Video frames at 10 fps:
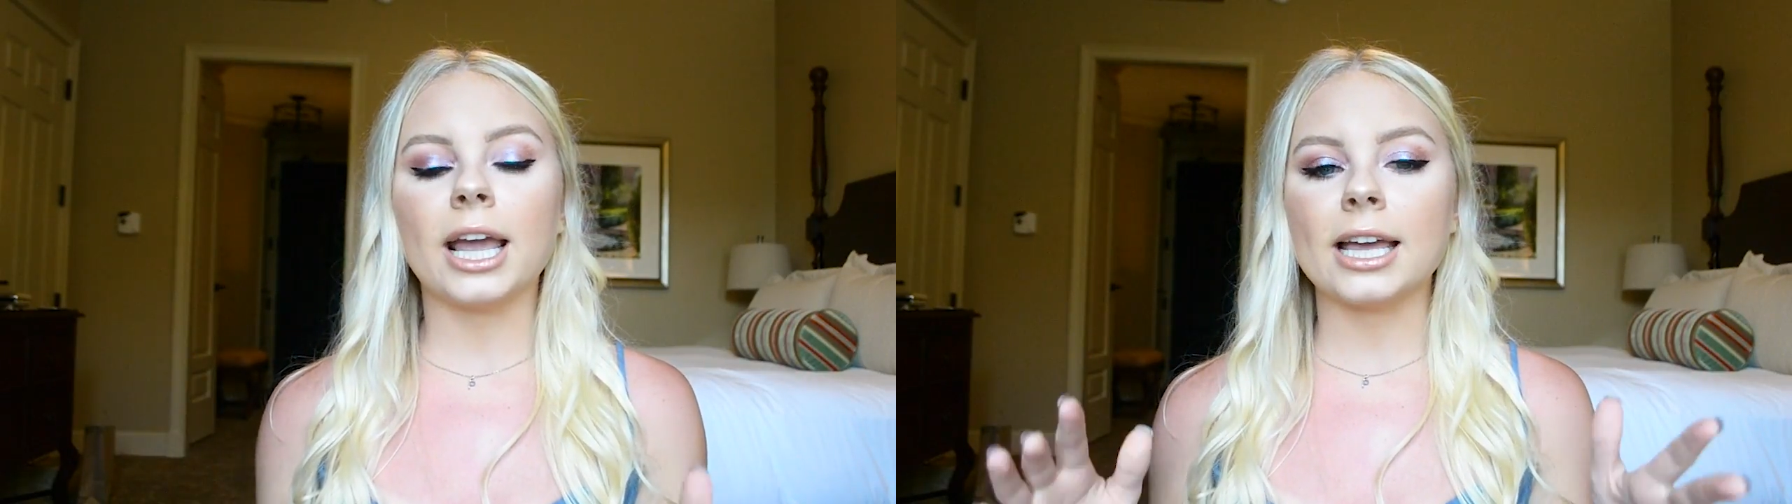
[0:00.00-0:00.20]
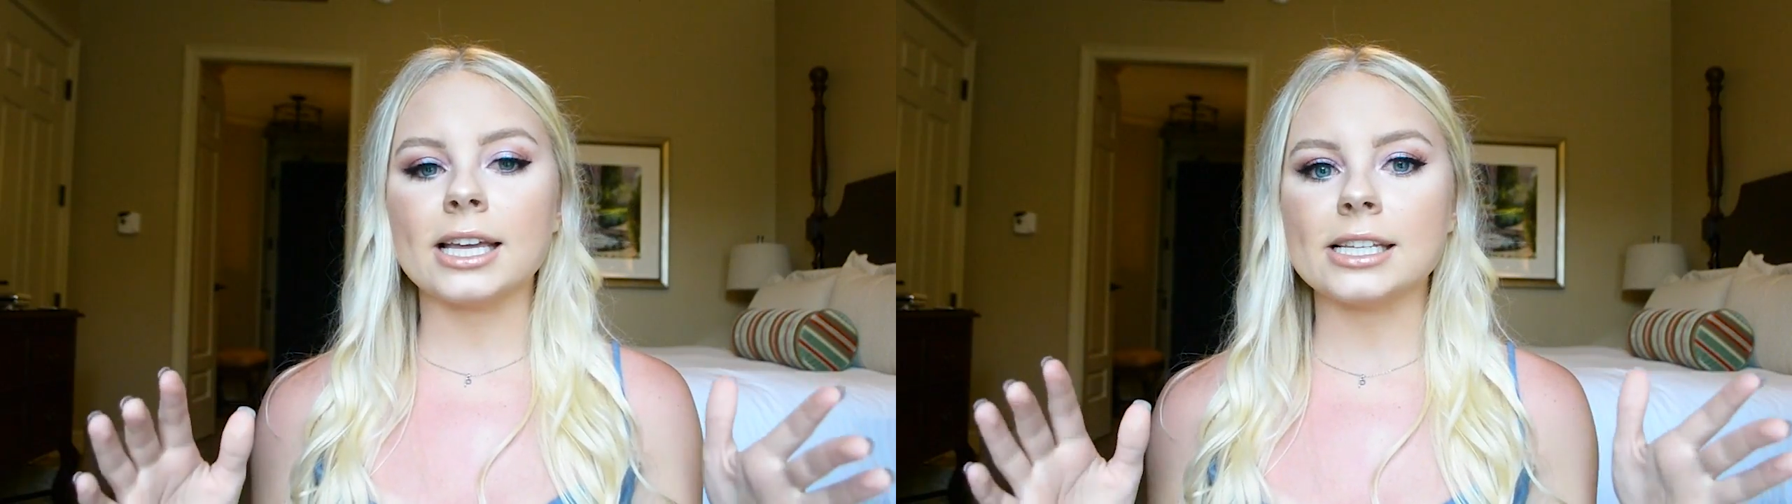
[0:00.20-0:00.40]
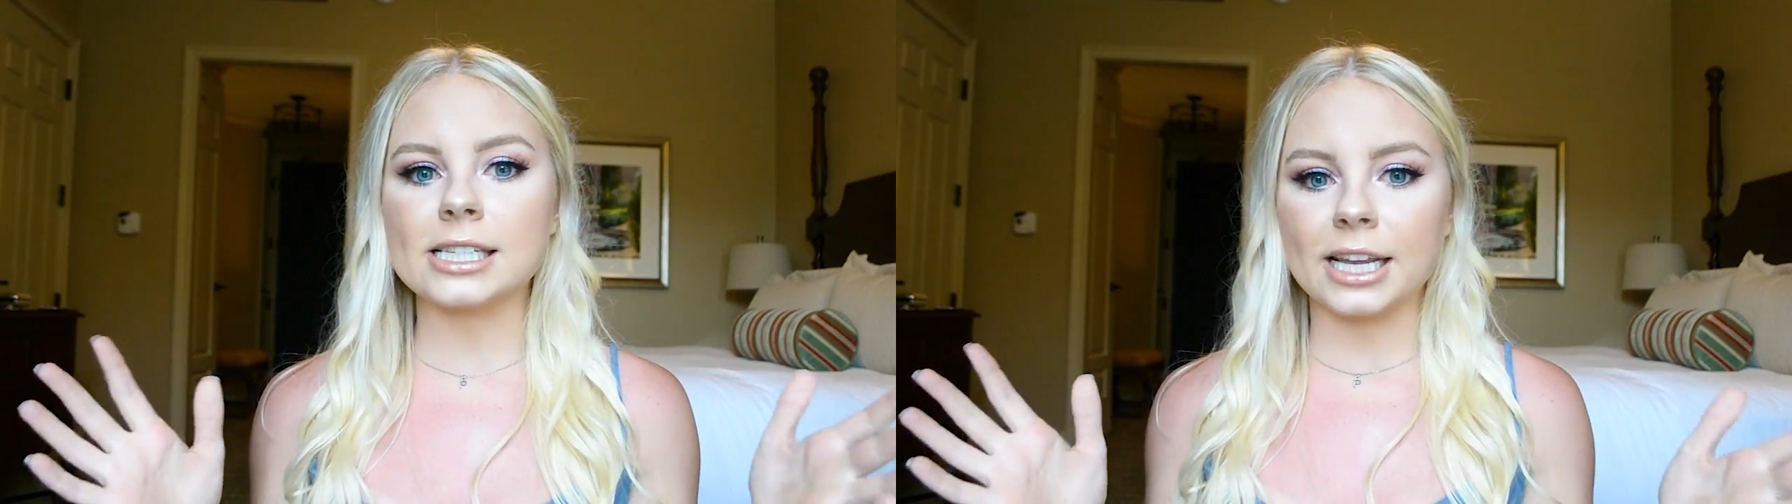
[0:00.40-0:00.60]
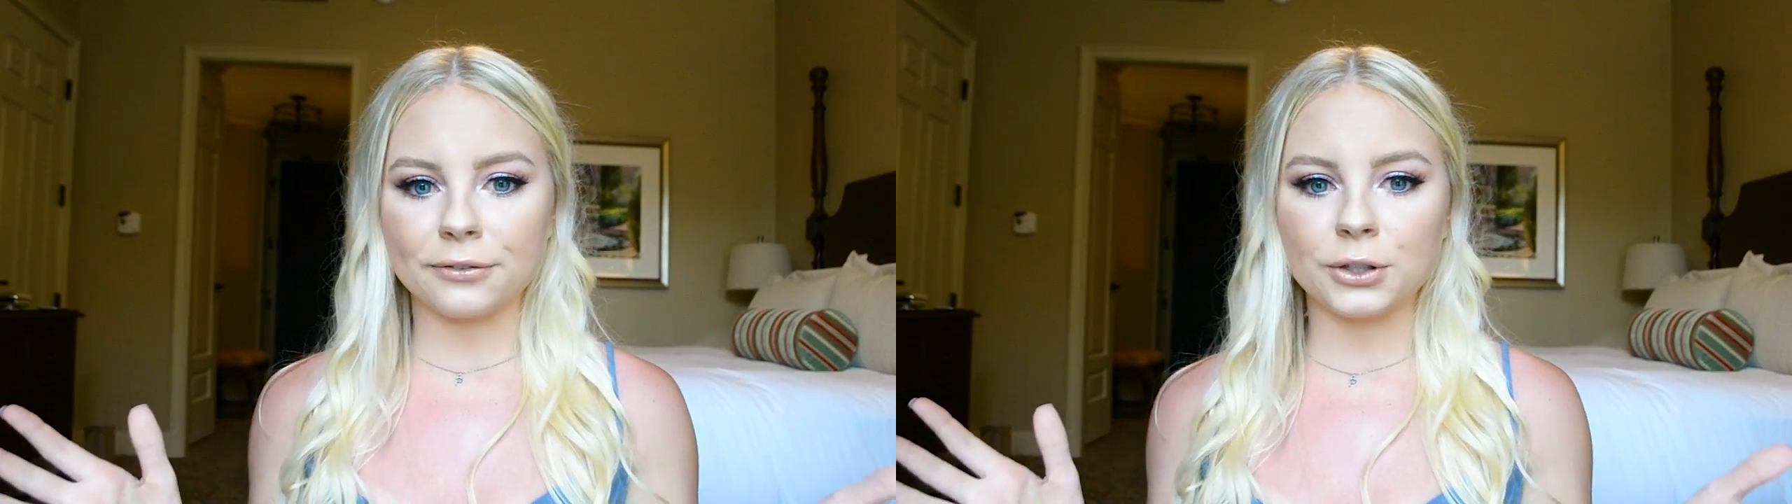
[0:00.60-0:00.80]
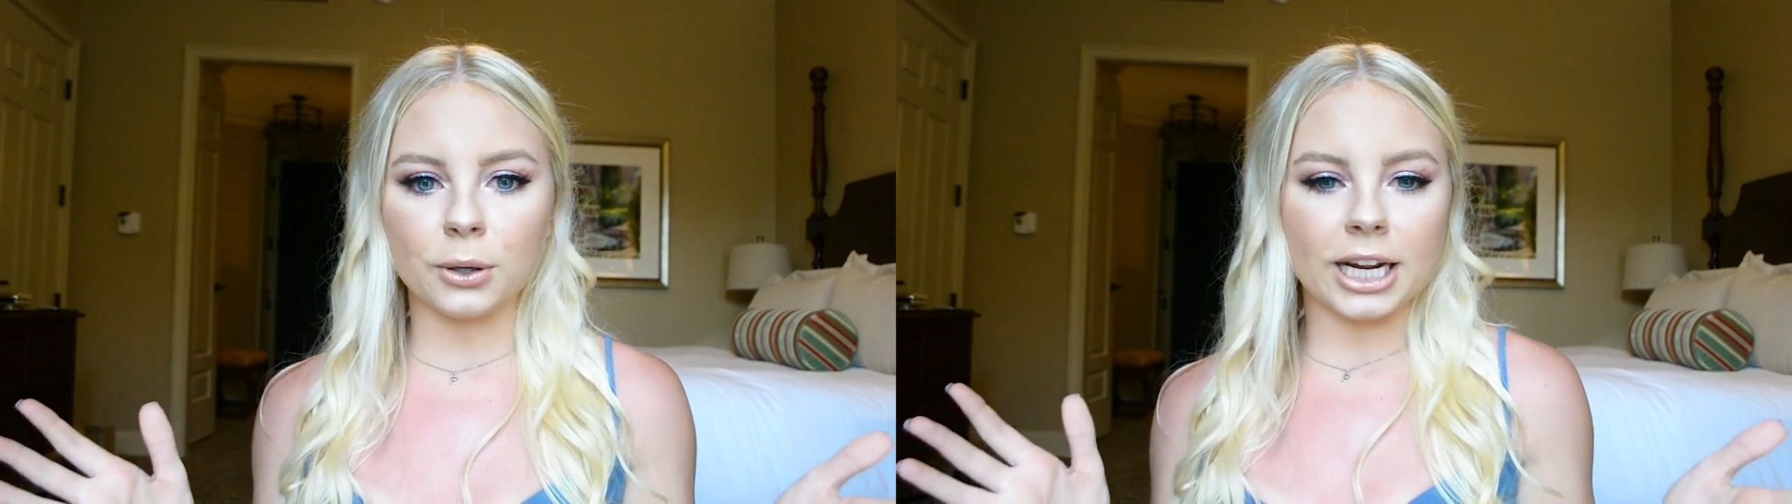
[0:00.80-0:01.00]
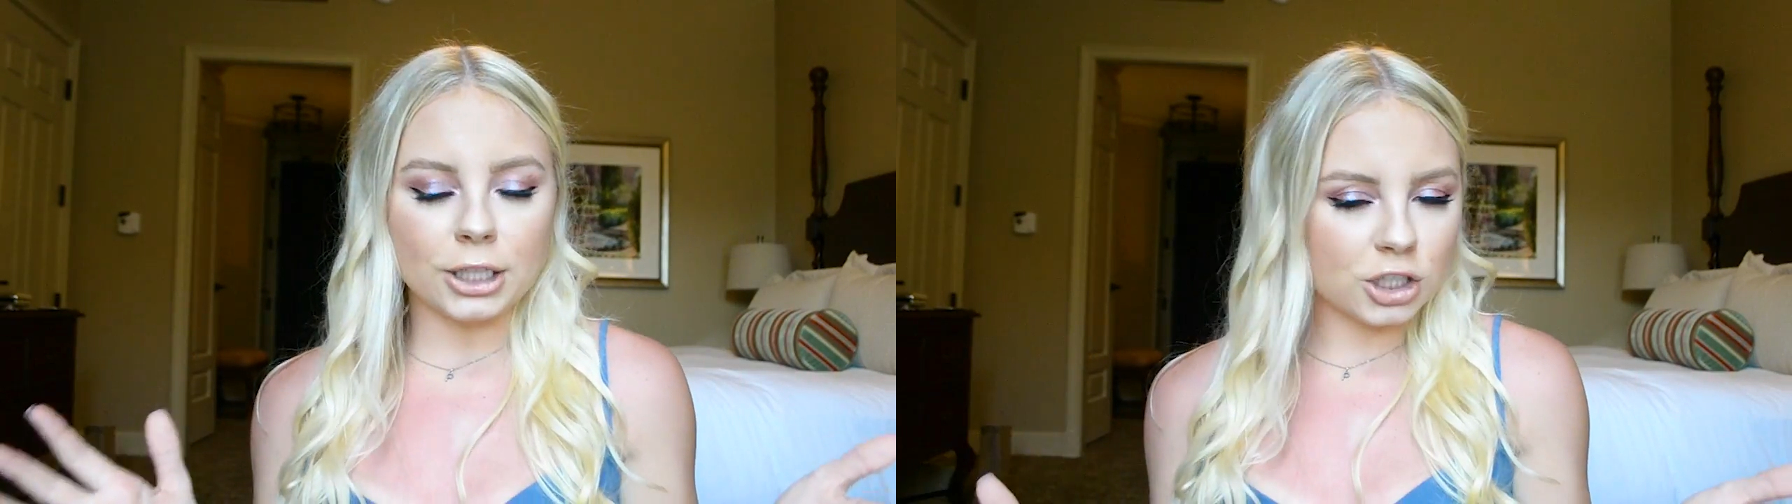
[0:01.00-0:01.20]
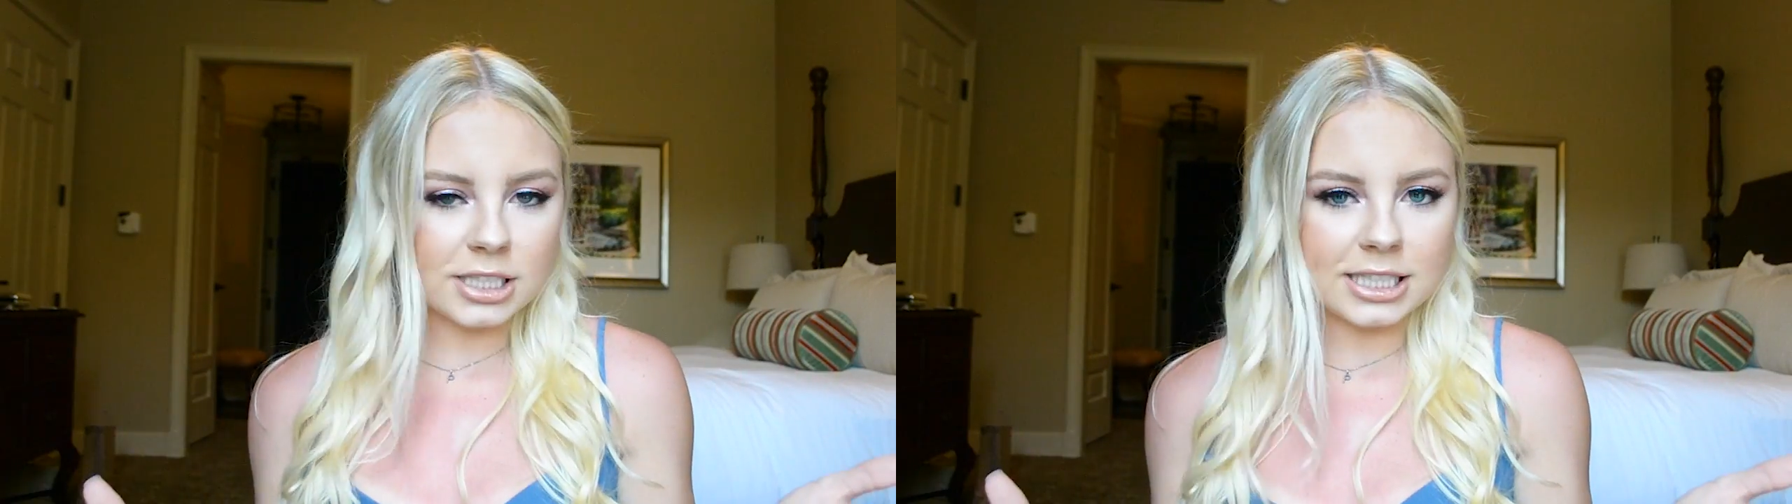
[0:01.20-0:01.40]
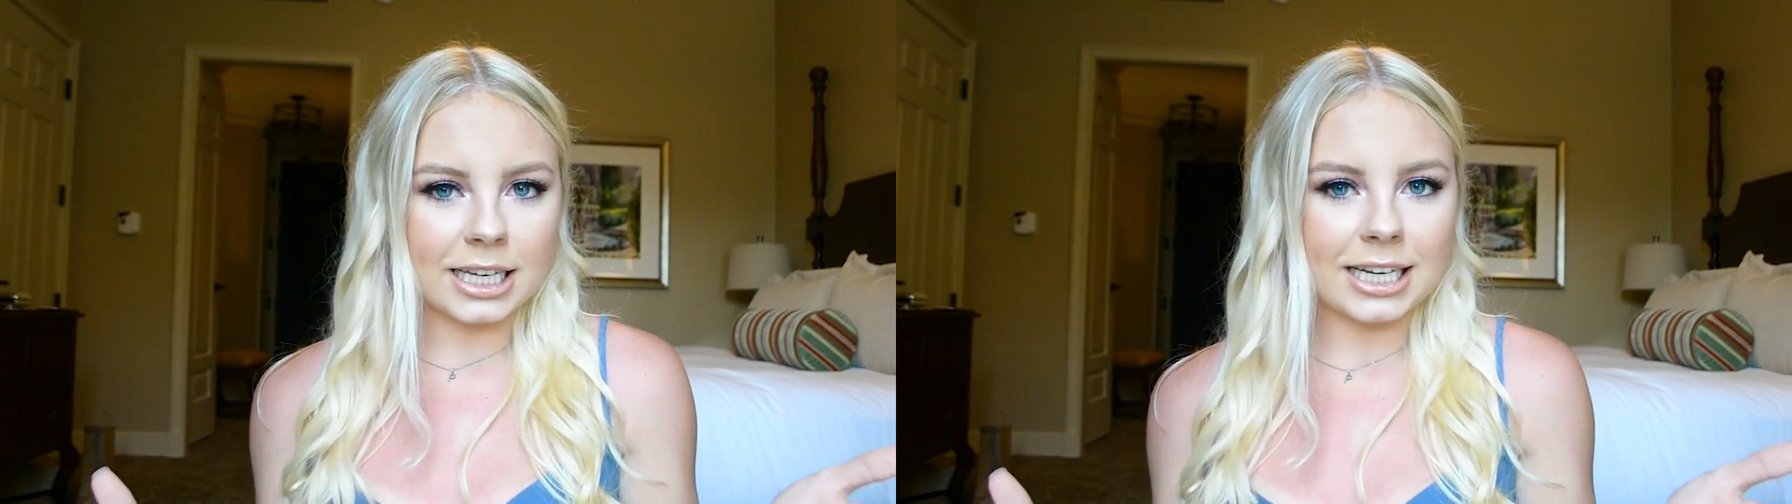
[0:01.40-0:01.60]
And if you're
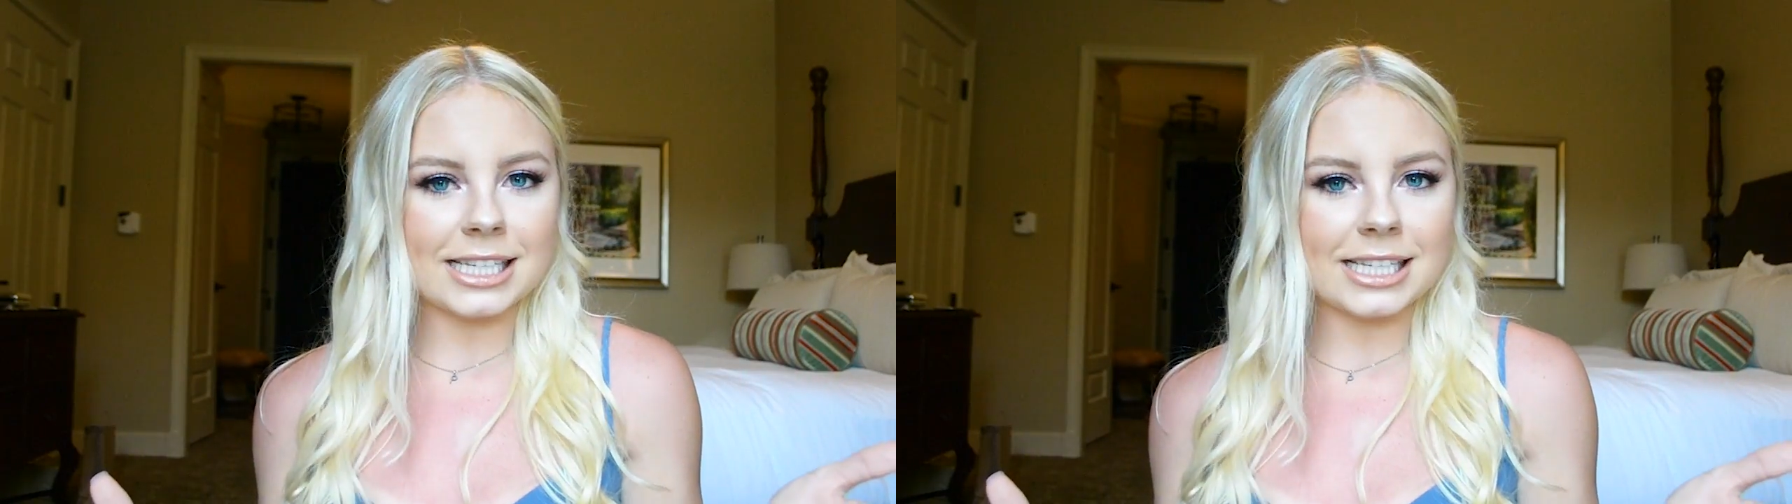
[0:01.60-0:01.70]
interested